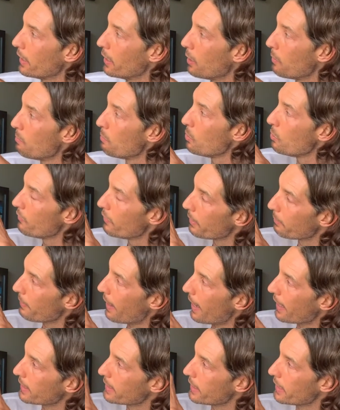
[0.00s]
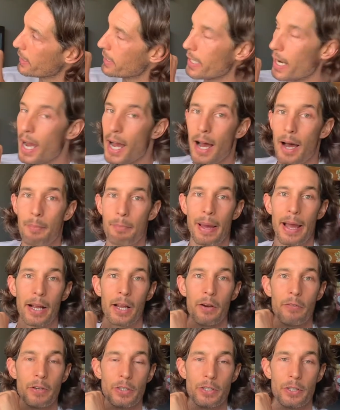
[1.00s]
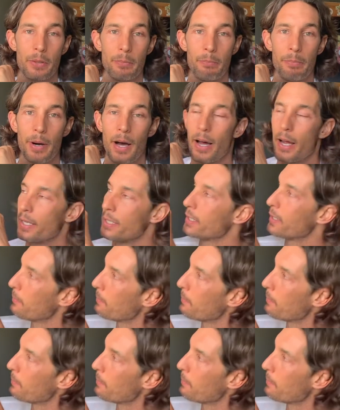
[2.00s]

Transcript: moving back to the top, back over to the bus.